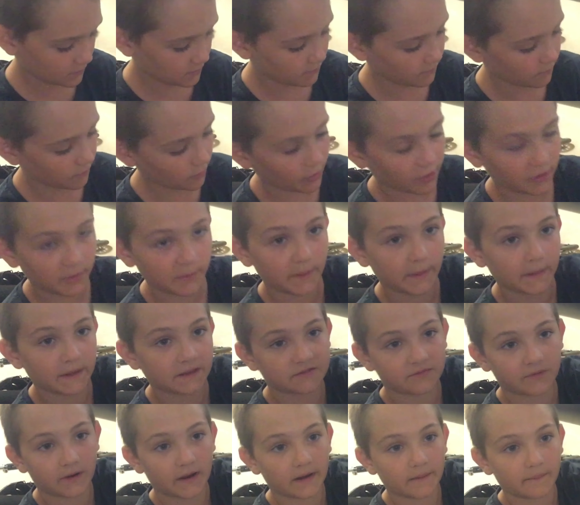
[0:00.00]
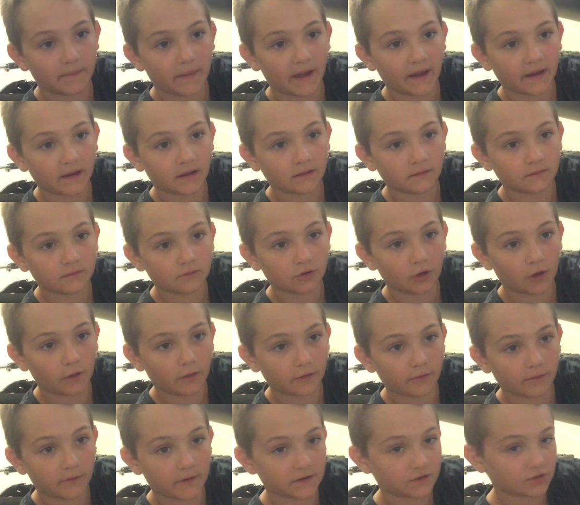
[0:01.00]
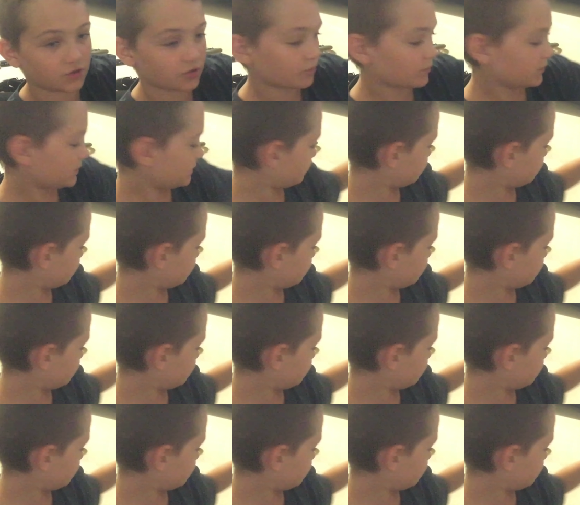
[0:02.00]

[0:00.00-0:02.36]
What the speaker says: Got them in this random packet. Not the original one,